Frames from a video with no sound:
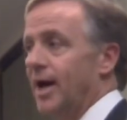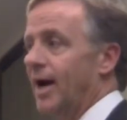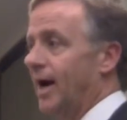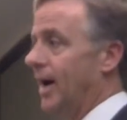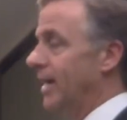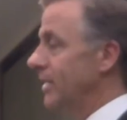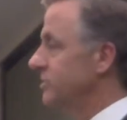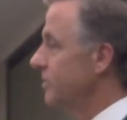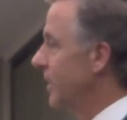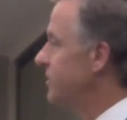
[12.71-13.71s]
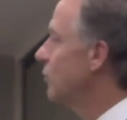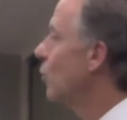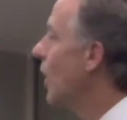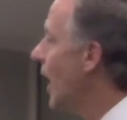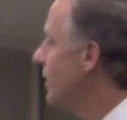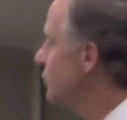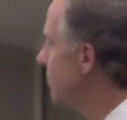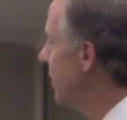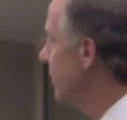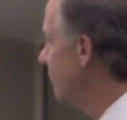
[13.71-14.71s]
And somebody said, well, how did
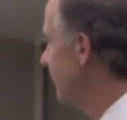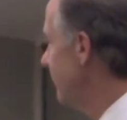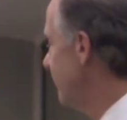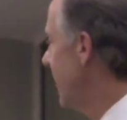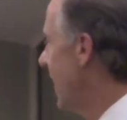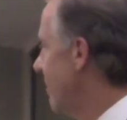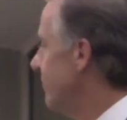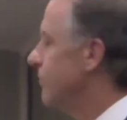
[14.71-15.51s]
you pick 55?